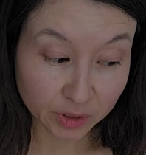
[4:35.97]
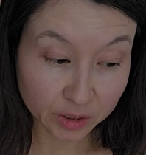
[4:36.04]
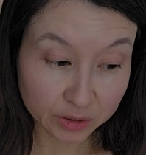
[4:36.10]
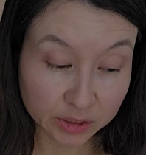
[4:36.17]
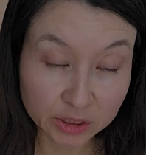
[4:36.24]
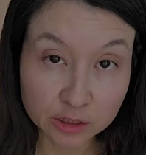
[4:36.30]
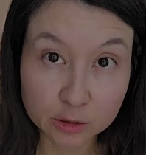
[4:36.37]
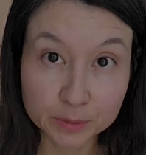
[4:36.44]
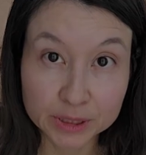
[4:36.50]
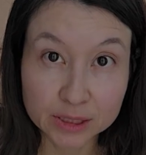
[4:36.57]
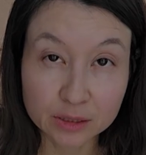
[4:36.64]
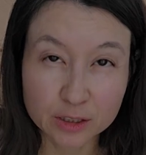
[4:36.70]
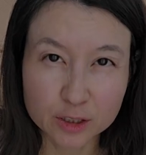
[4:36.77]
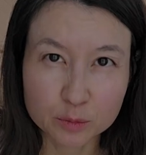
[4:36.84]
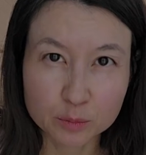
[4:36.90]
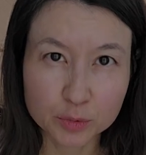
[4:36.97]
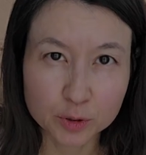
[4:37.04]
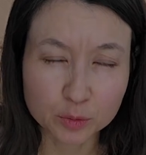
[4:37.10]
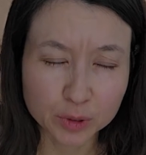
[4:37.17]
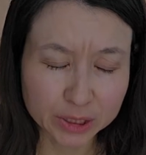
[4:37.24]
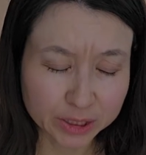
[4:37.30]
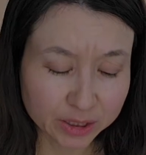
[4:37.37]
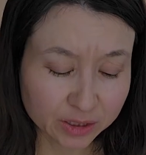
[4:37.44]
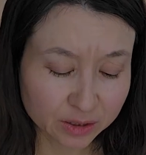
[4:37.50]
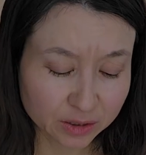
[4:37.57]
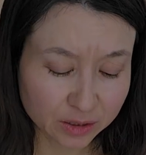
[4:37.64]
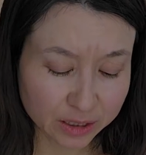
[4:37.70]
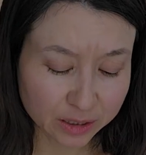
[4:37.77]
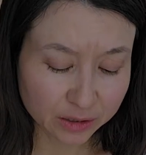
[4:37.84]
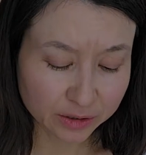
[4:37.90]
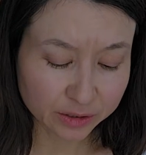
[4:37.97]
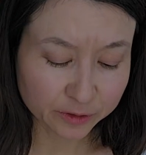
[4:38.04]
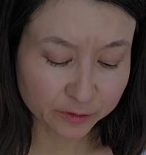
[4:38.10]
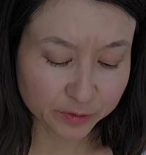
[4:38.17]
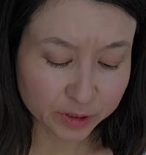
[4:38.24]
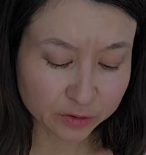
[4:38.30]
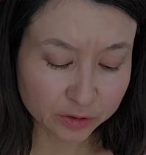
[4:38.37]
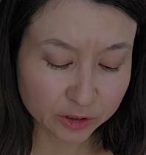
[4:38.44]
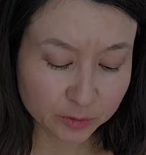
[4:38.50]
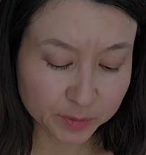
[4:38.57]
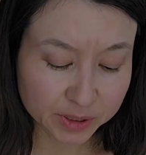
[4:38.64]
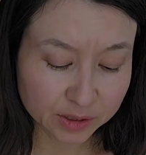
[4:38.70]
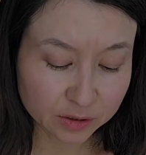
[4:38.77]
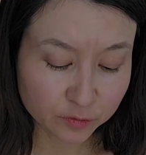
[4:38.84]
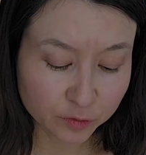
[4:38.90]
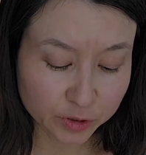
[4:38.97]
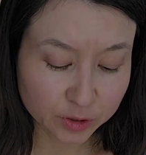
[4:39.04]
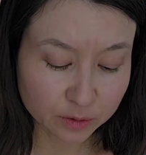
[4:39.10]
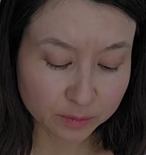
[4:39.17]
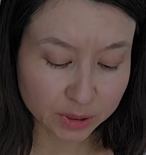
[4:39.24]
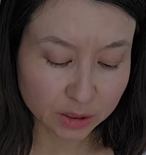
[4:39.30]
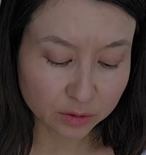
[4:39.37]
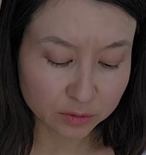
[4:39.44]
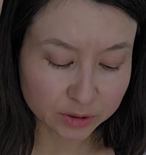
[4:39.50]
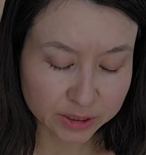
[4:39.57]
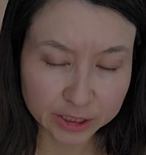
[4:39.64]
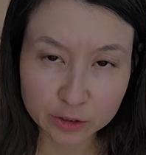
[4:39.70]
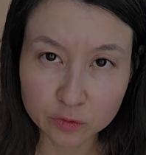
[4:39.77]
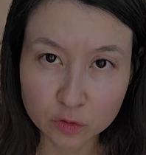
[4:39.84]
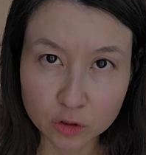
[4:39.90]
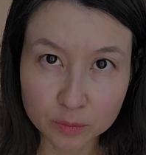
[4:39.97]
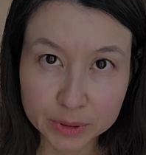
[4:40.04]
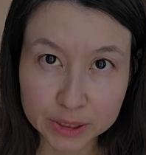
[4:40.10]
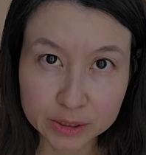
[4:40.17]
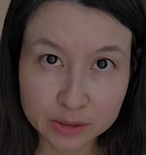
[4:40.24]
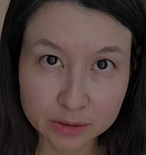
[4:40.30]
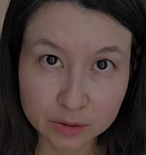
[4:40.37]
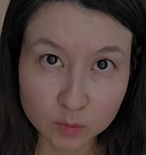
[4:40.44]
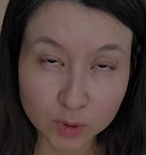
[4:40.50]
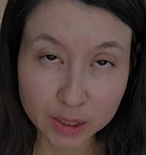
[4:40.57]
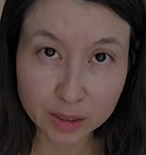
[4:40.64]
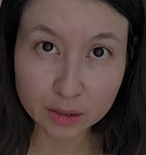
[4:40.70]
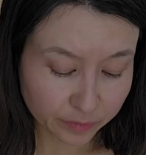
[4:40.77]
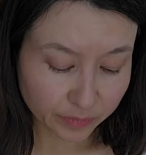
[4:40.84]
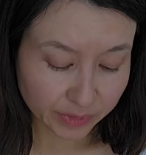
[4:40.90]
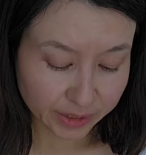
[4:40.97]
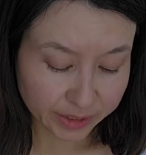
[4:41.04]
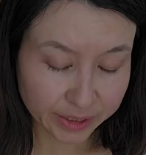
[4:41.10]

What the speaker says: It needs to be signed in blue ink. They're very specific about date formats as well.